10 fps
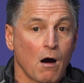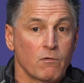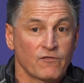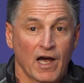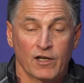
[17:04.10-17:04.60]

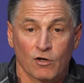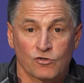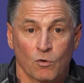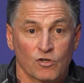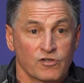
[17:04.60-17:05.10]
We've got
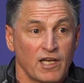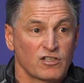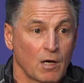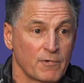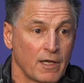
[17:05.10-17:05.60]
Arizona State
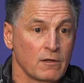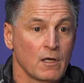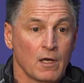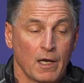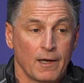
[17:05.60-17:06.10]
coming in,
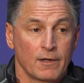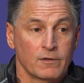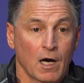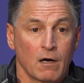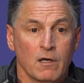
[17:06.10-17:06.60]
and
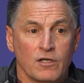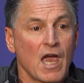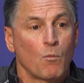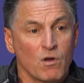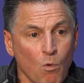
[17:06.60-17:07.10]

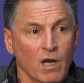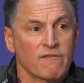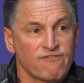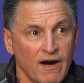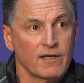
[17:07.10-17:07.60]
we want to
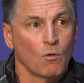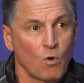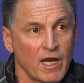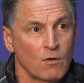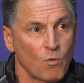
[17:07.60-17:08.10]
find a
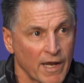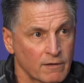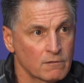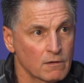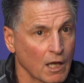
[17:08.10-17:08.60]
way to
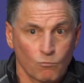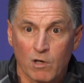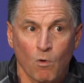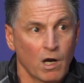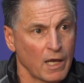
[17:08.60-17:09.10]
win. Like
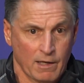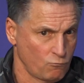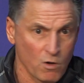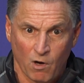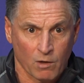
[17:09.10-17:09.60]

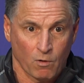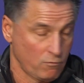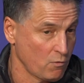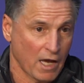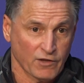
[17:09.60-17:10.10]

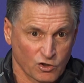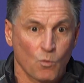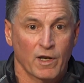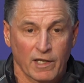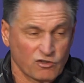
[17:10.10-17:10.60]
that's
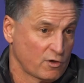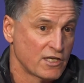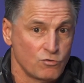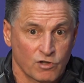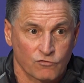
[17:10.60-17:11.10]
what
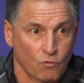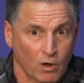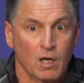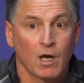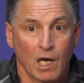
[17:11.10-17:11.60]
I do this
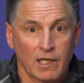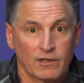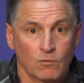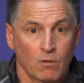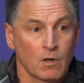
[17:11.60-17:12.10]
for.
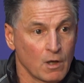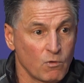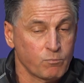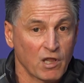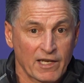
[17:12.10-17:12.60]

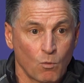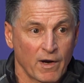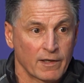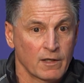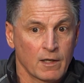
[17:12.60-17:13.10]
We play to
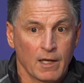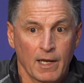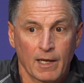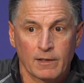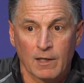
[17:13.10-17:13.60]
win,
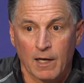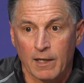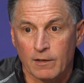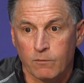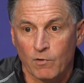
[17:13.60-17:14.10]
and
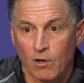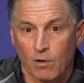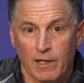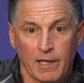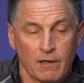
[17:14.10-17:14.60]

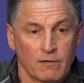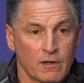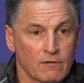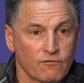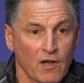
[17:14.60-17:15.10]
it ain't
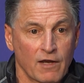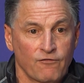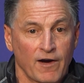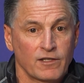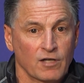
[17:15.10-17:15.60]
fly,
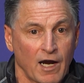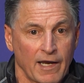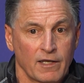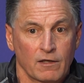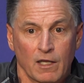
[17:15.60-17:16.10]
fight,
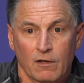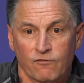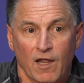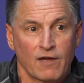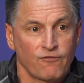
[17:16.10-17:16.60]
tie. It
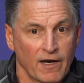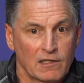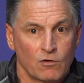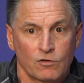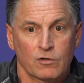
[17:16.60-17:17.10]
fly,
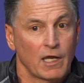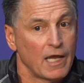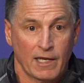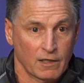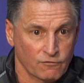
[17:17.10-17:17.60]
fight, lose. It
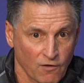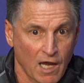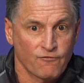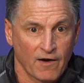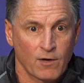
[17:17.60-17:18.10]
ain't. It's
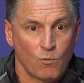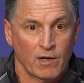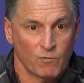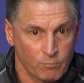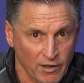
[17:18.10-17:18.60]
fly, fight,
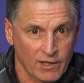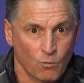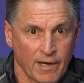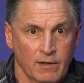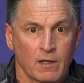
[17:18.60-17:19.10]
win. We play to
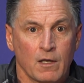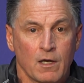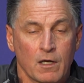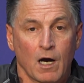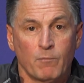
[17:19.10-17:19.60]
win.
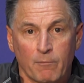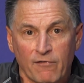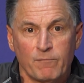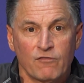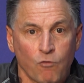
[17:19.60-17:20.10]

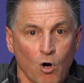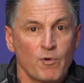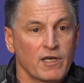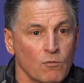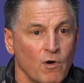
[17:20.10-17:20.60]
But before
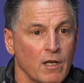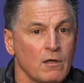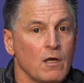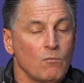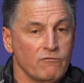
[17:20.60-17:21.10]
we can win,
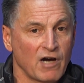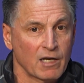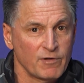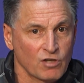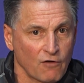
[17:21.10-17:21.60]
we've got
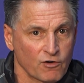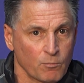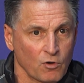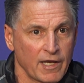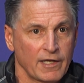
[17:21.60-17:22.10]
to be tougher to
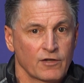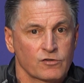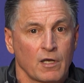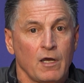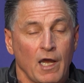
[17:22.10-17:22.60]
play
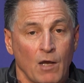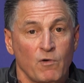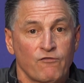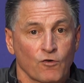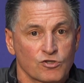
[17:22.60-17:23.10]
against, and
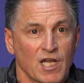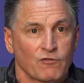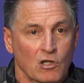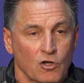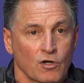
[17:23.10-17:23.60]
we first have
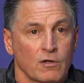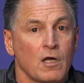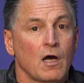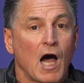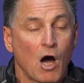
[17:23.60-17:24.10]
to learn
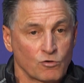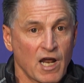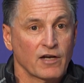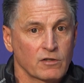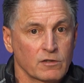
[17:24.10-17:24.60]
how
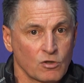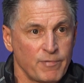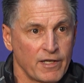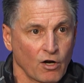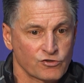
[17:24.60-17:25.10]
not to
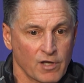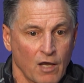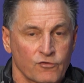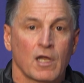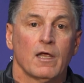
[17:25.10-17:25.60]
beat
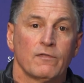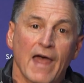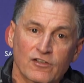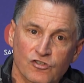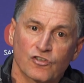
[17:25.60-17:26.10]
ourselves.
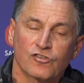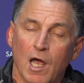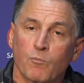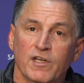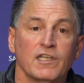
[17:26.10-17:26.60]
That's the
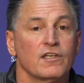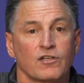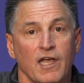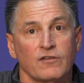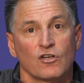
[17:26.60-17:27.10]
step we need to
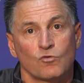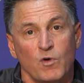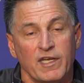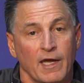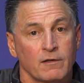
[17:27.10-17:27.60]
take this
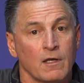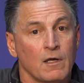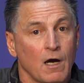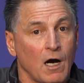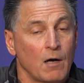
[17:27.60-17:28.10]
weekend
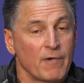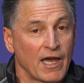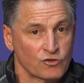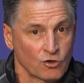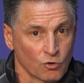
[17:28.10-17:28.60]

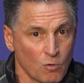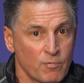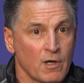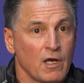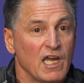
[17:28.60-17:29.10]
as a
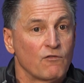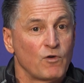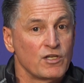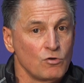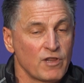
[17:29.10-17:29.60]
group. If
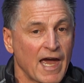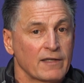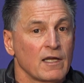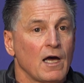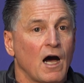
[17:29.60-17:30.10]
we do
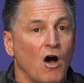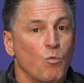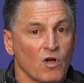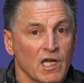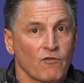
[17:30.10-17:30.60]
that,
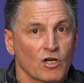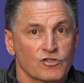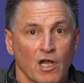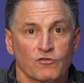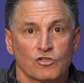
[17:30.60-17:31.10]
we'll give
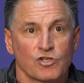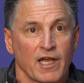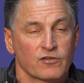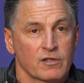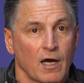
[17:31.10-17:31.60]
ourselves a
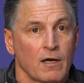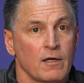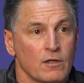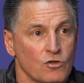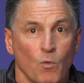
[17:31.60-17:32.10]
chance to
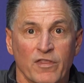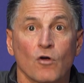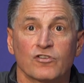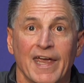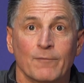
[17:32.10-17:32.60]
win
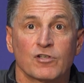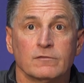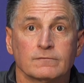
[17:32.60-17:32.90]
those games.